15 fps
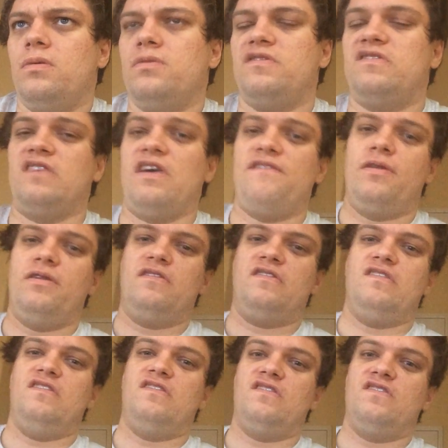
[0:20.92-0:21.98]
seven
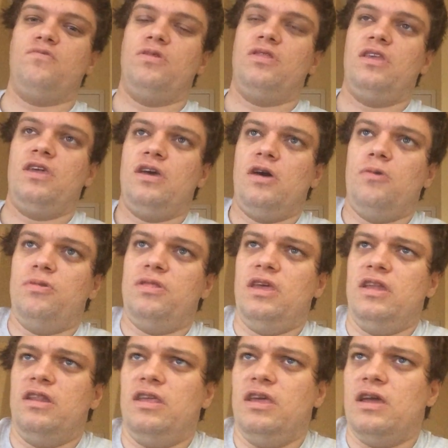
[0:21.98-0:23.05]
seasons with the uh, with
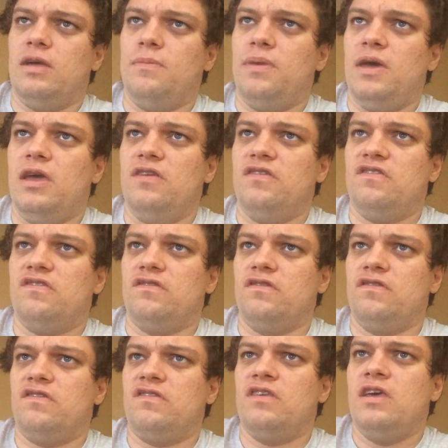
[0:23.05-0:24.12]
the Indiana
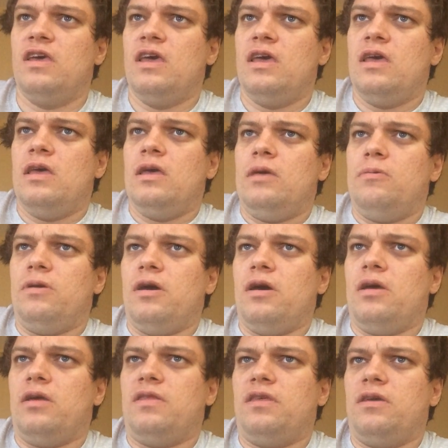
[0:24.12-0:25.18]
Pacers.
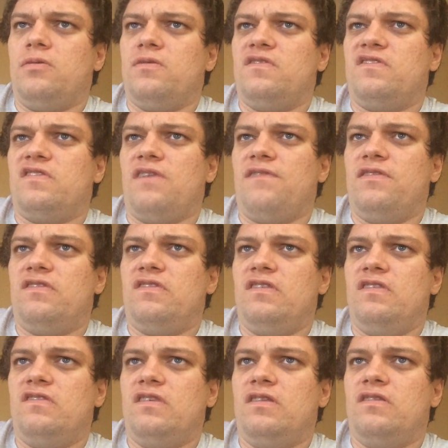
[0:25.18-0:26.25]
Yeah, I think it was seven
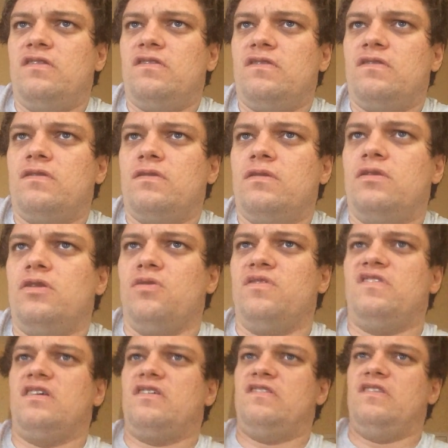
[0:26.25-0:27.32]
seasons. No,
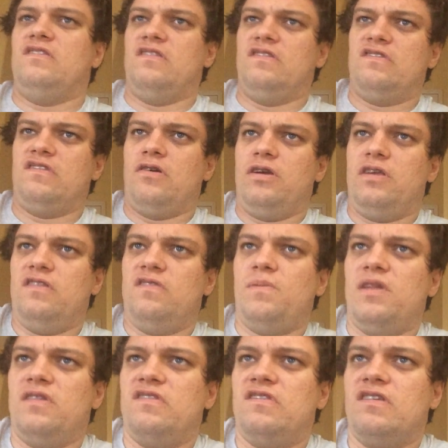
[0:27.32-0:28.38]
six seasons. Sorry, he
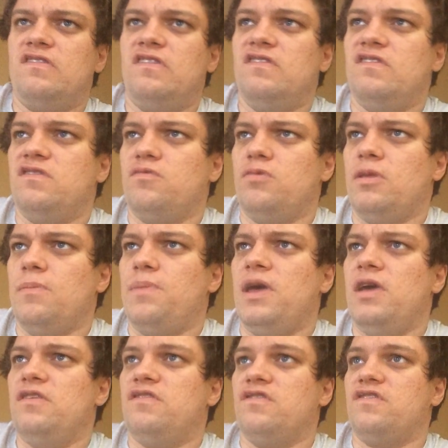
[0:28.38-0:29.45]
spent six seasons with the
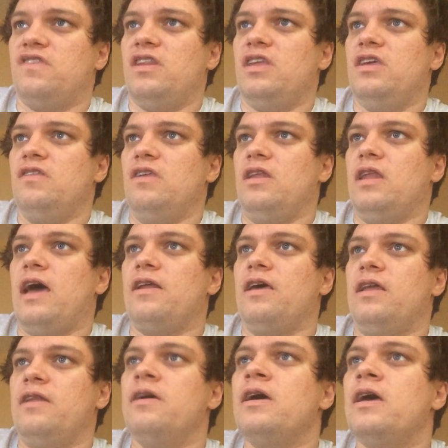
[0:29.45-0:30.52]
Pacers, and he and
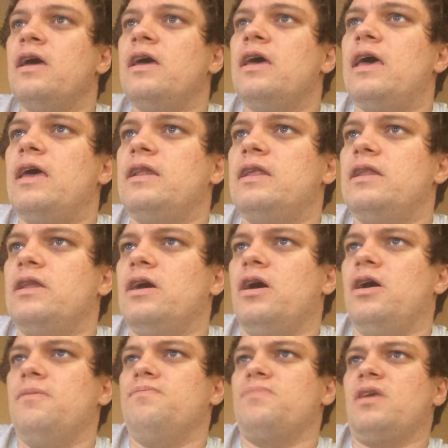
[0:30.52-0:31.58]
out and and in
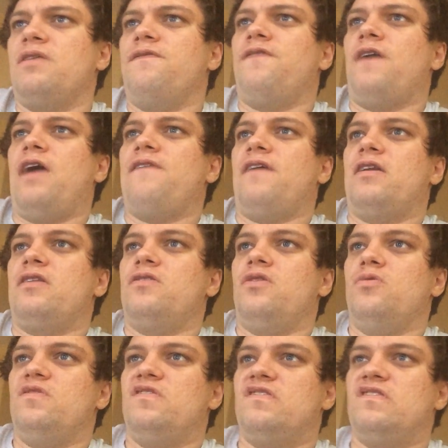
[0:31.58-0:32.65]
uh, in five out of
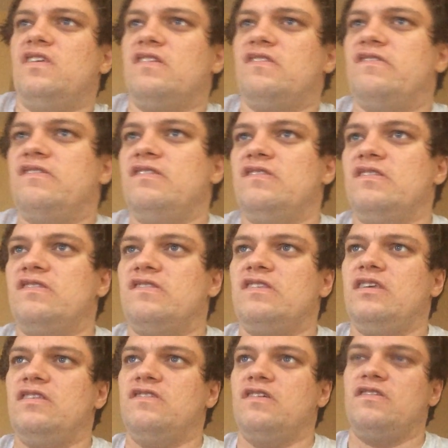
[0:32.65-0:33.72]
those six seasons,
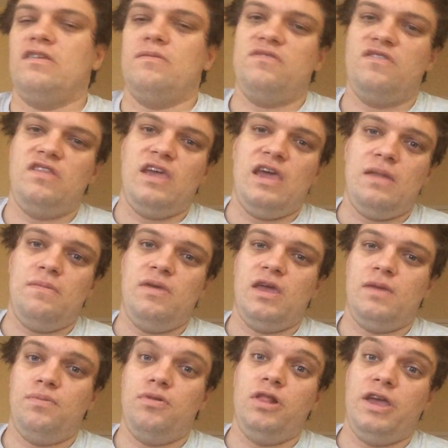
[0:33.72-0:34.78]
he took them to the
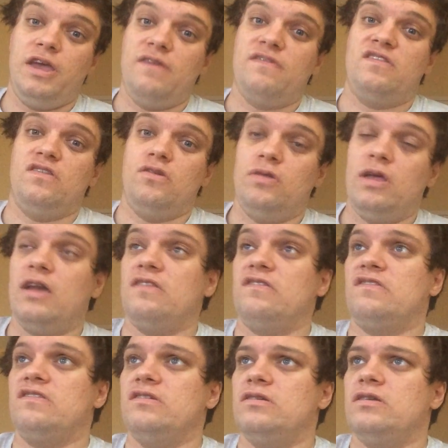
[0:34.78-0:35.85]
NBA playoffs, so that
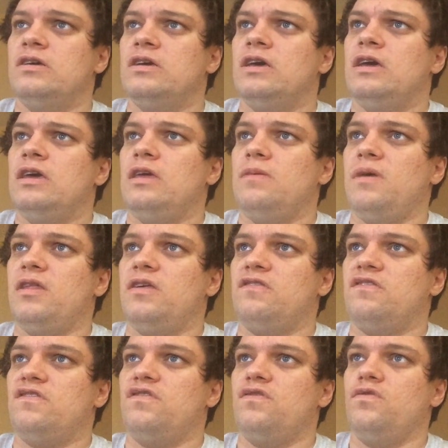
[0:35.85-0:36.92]
is good. He made
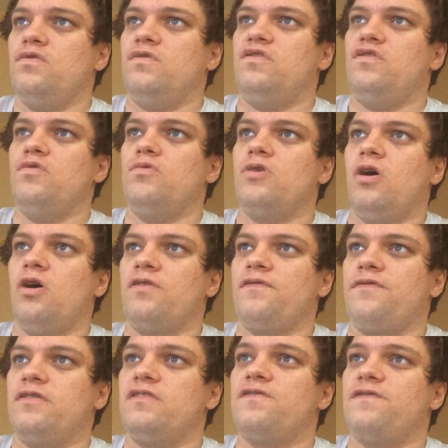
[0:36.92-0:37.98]
it to two
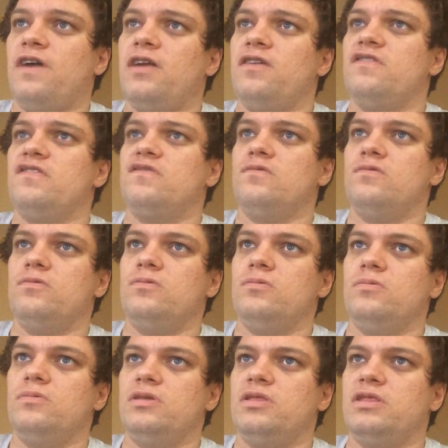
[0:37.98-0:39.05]
conference finals
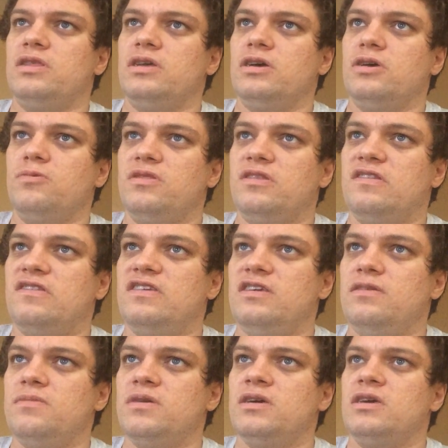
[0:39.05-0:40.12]
with uh, with the
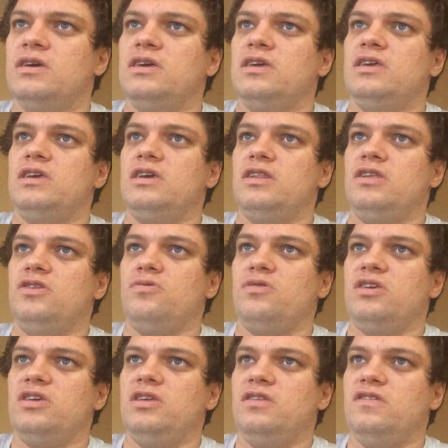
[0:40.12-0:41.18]
team, and you know
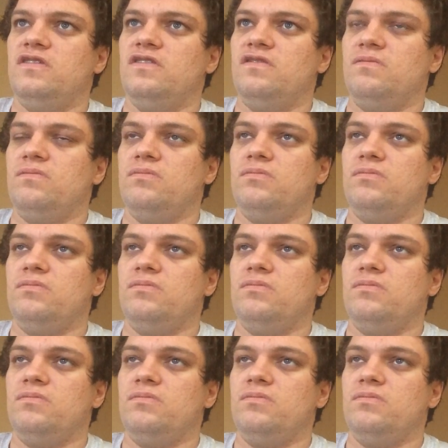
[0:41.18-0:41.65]
he he